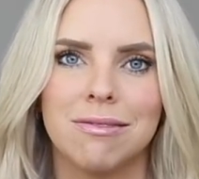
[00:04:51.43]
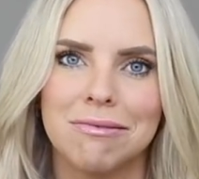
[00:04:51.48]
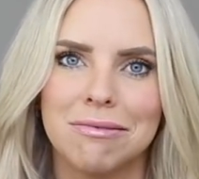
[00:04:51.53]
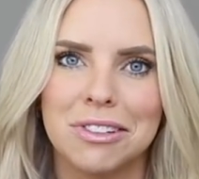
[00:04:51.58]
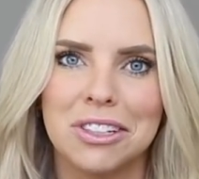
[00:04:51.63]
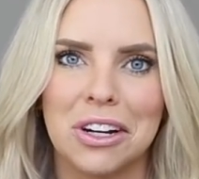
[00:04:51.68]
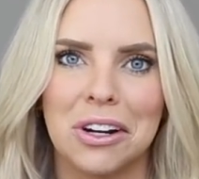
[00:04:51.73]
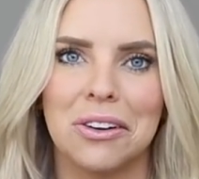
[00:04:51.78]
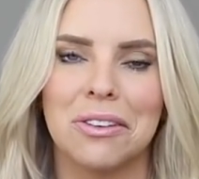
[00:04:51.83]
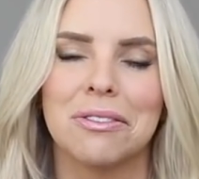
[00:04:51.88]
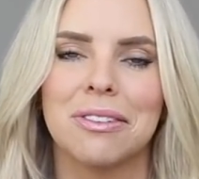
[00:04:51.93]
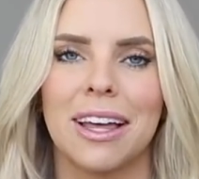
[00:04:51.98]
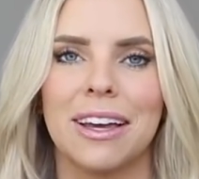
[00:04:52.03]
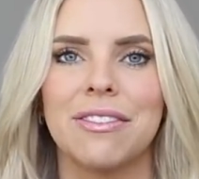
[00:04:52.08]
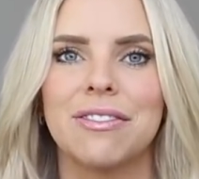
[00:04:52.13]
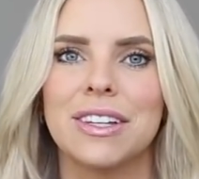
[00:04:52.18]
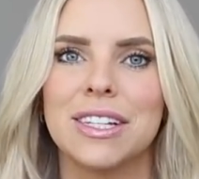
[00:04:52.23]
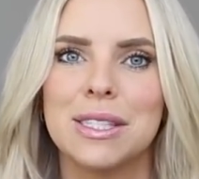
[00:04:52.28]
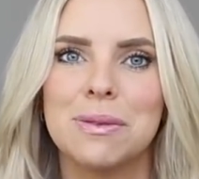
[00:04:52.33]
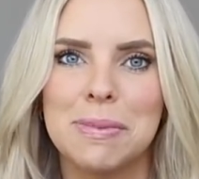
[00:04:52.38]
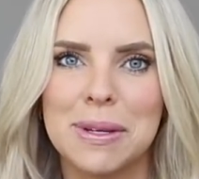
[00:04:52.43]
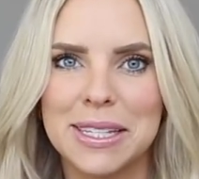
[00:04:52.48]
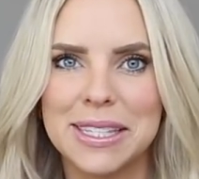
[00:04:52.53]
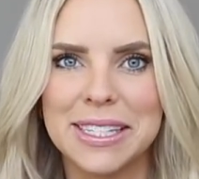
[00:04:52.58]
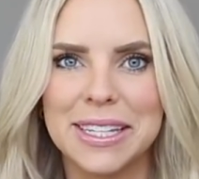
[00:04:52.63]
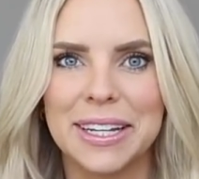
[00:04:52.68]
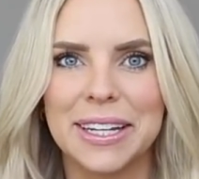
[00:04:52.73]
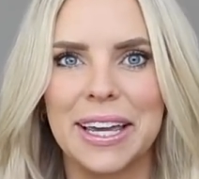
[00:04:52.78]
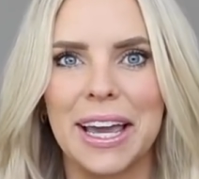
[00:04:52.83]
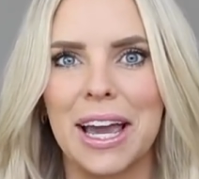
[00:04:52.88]
you know, life gets
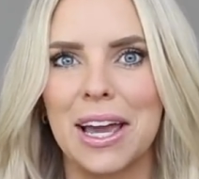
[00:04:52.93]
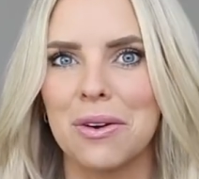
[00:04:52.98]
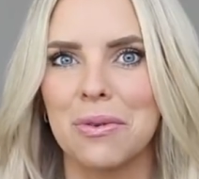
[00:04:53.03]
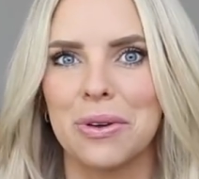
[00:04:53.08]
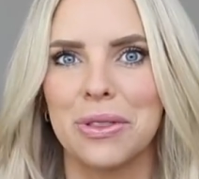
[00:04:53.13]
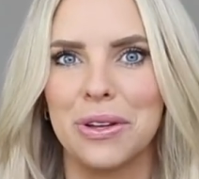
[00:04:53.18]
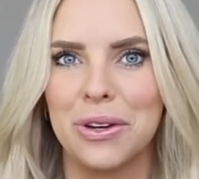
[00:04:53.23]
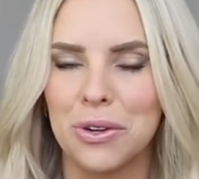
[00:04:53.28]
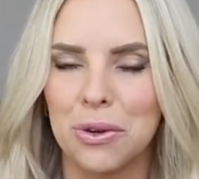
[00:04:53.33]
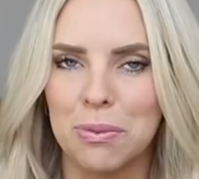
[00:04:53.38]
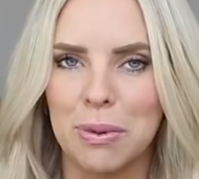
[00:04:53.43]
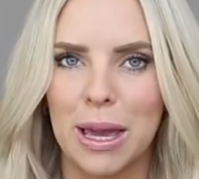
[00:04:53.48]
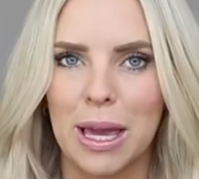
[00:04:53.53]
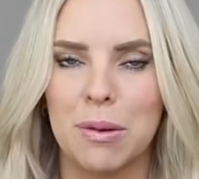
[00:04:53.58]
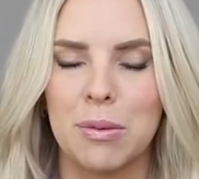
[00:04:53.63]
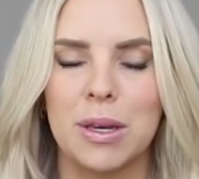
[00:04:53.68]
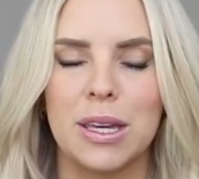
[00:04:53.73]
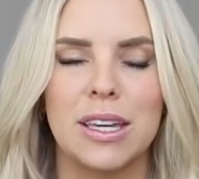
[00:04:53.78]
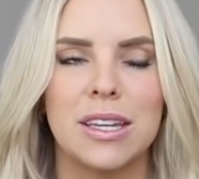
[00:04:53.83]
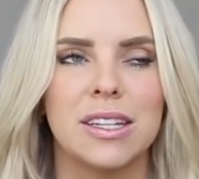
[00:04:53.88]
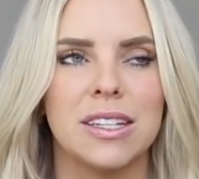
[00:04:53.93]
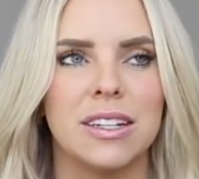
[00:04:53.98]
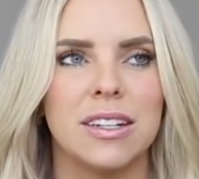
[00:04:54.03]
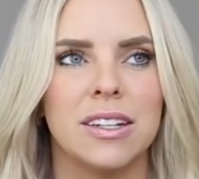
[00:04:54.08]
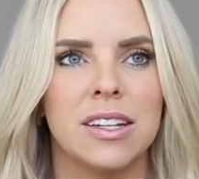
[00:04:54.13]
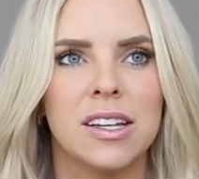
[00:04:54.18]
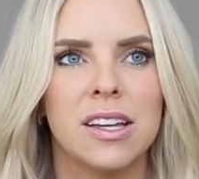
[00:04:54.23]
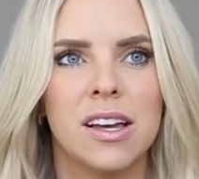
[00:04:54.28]
busy again with a new baby and